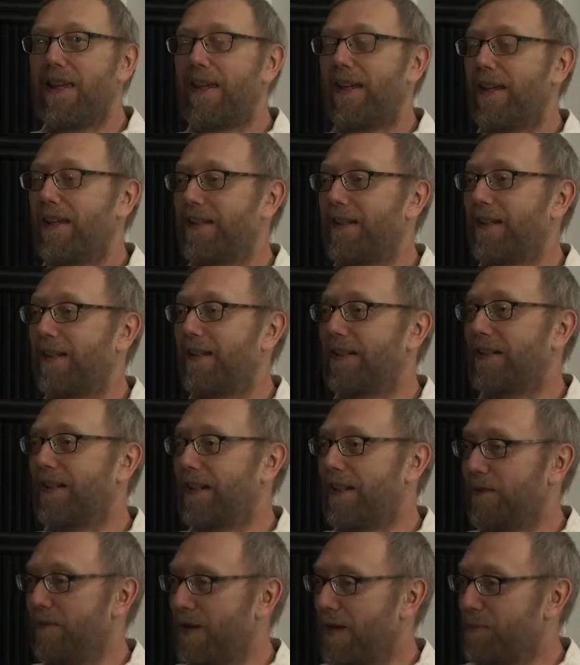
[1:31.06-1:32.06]
and then
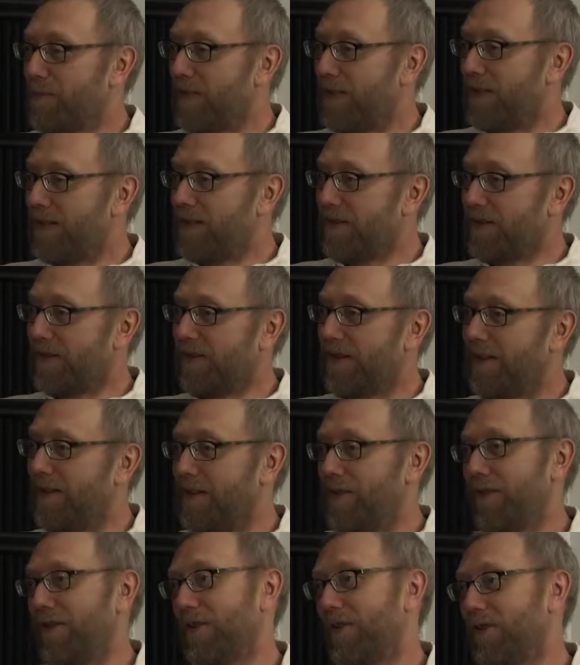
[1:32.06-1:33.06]
it evaporates, and then
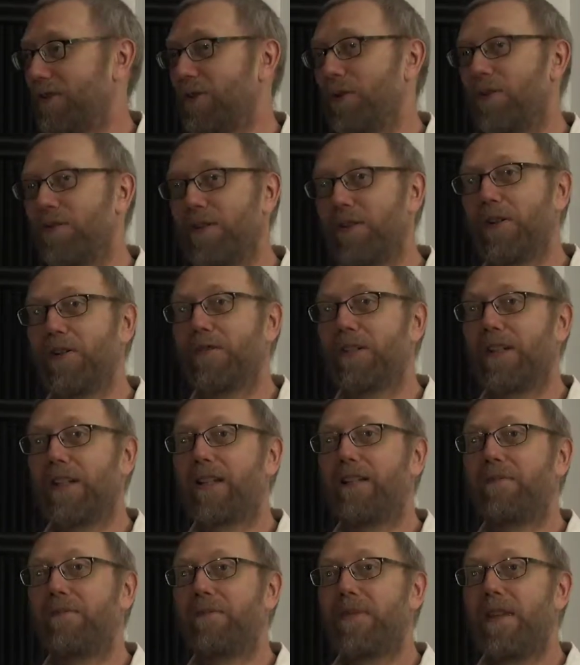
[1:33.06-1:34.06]
you can use it over and over
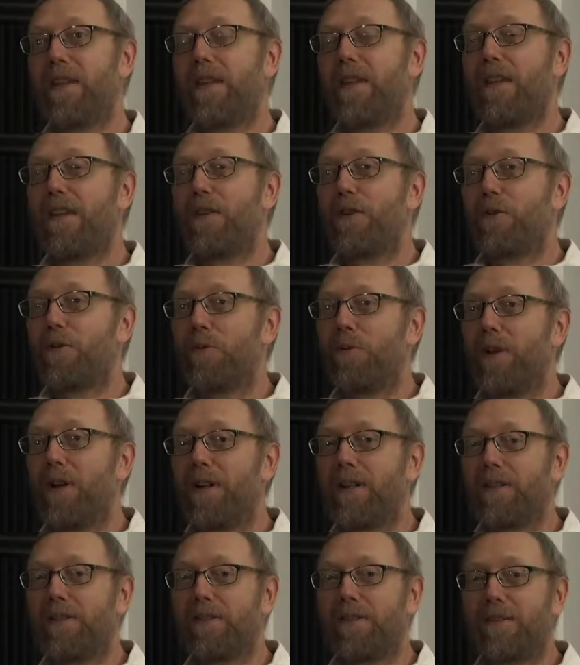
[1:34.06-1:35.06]
again.
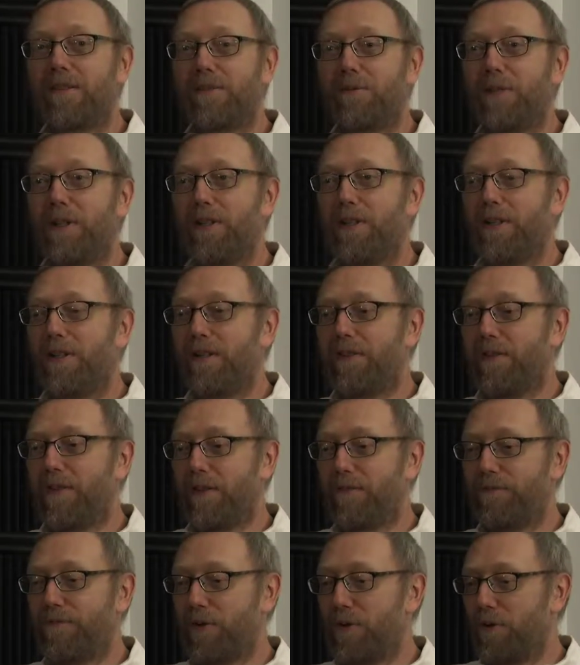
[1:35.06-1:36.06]
Well, when all of
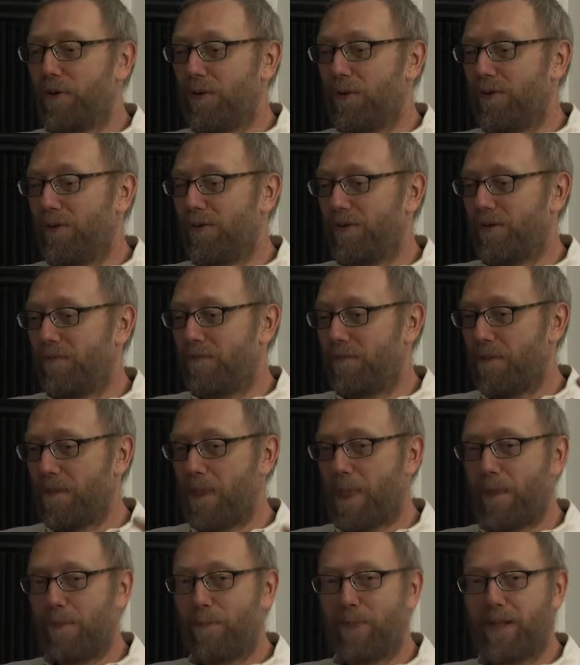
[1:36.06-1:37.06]
the photo
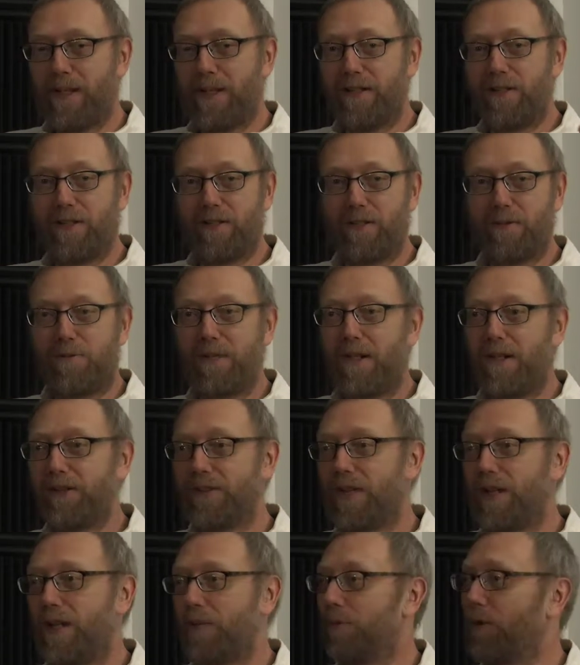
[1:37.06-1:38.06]
places around
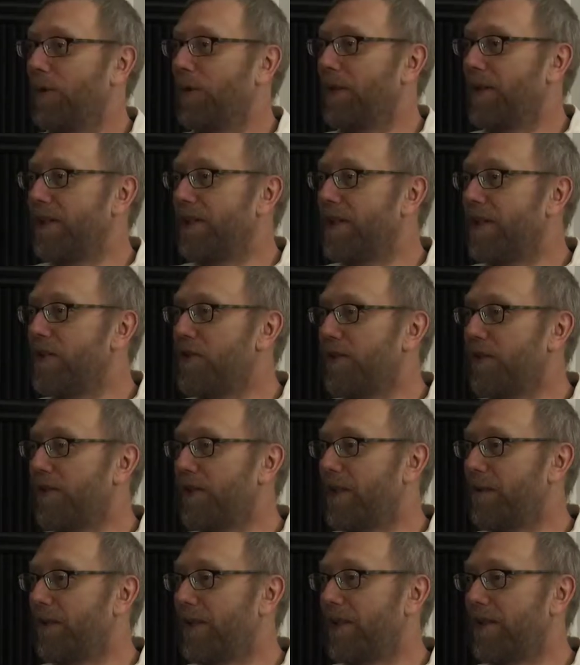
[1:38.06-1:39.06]
town were going digital,
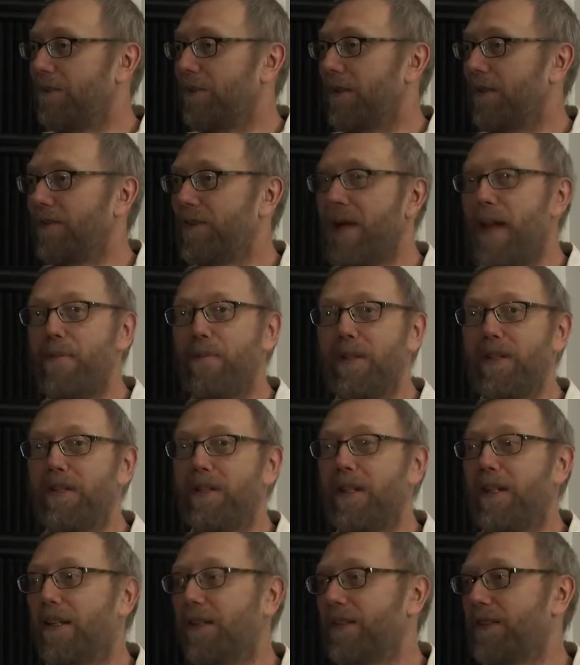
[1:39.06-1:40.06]
they were getting rid of copy
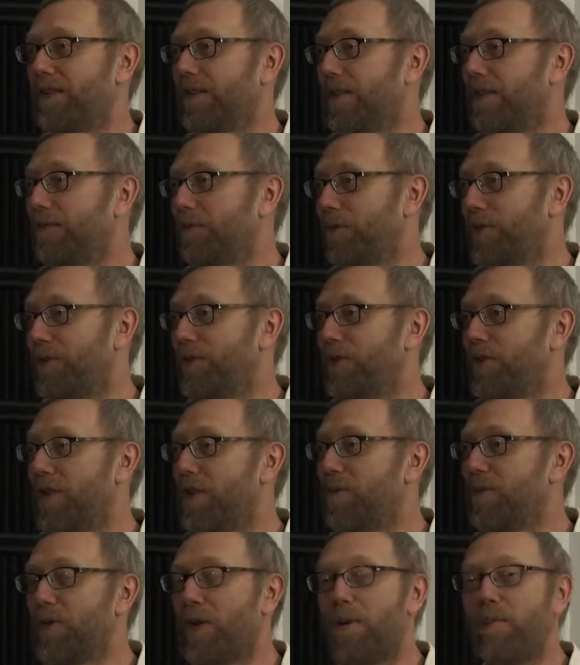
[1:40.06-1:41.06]
stand stuff real
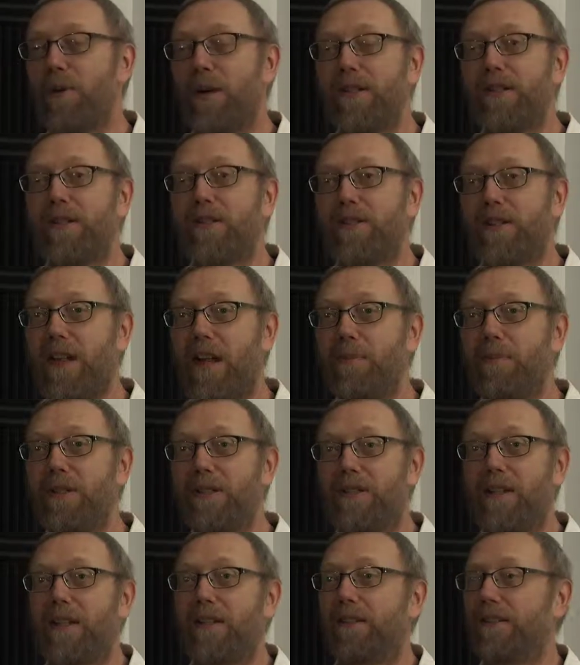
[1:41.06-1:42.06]
cheap. So I bought this copy
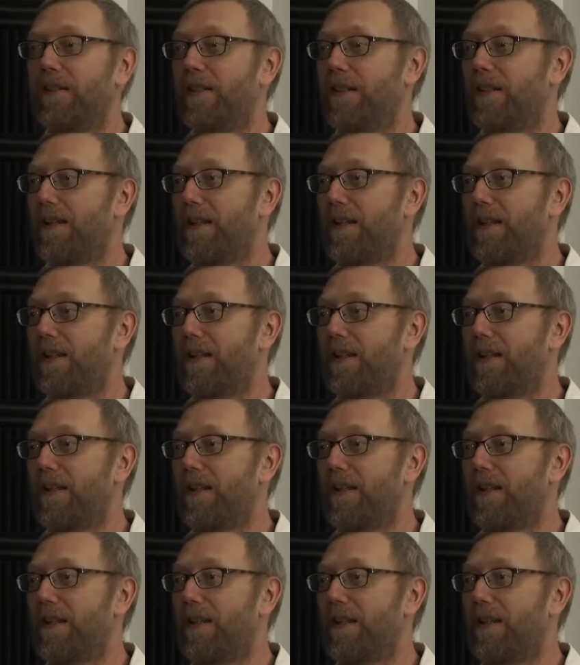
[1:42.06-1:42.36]
stand